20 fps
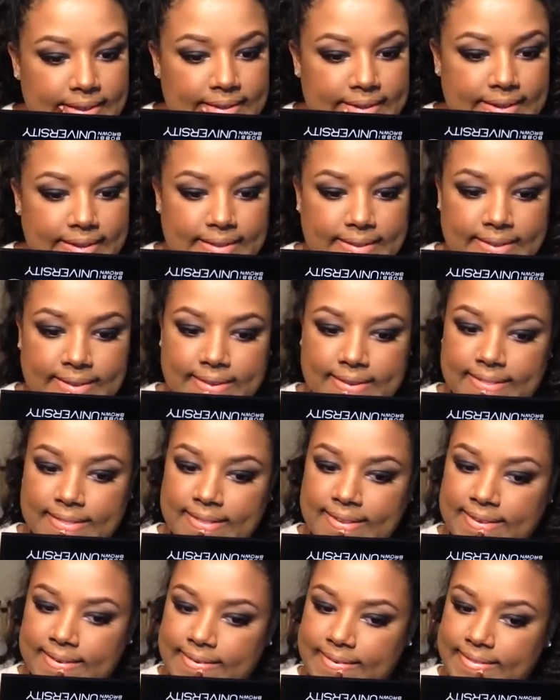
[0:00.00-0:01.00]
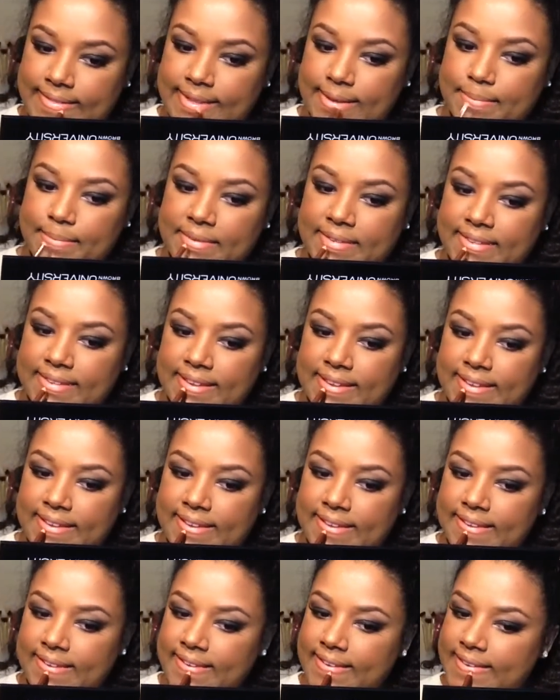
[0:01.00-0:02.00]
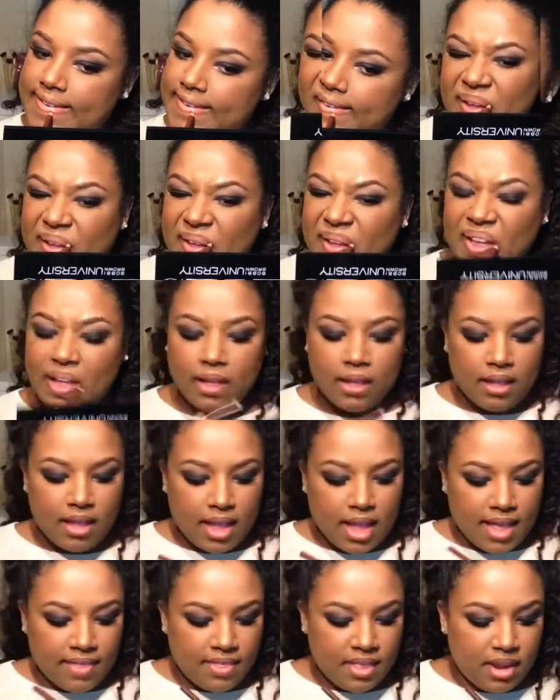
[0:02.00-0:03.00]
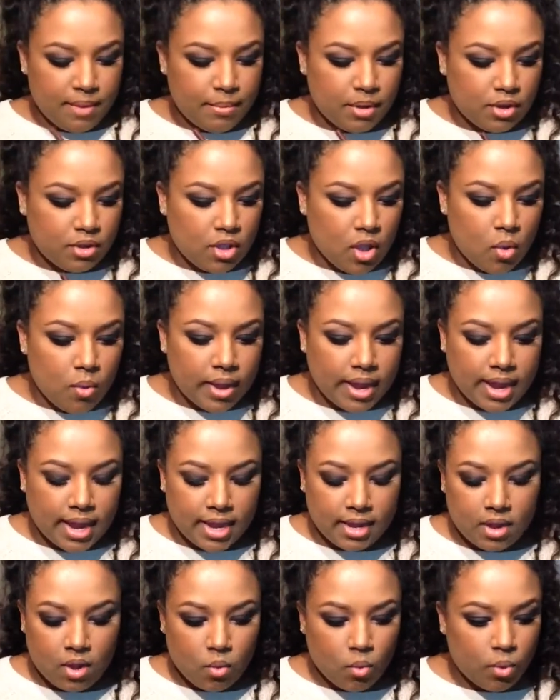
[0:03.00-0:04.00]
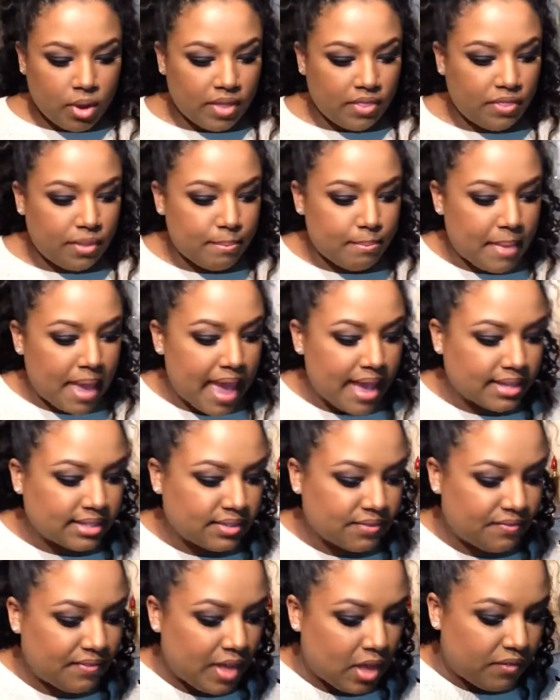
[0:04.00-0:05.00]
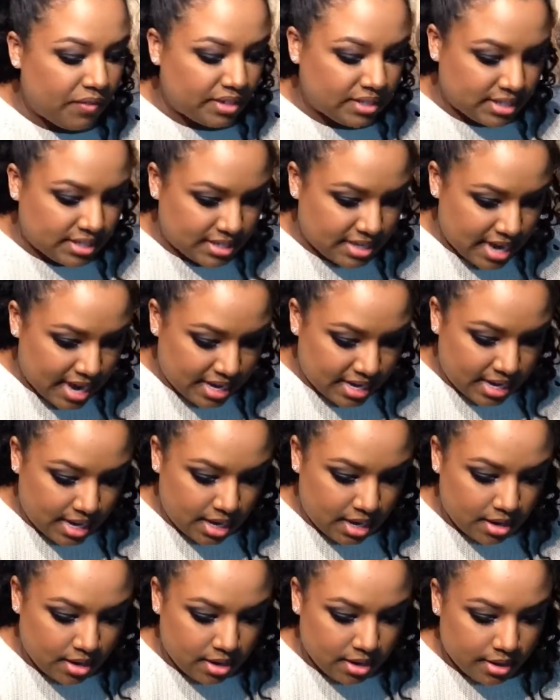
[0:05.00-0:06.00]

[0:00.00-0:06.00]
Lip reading: just gonna line my lips. And then I'm gonna go in with MAC's Velvet Teddy,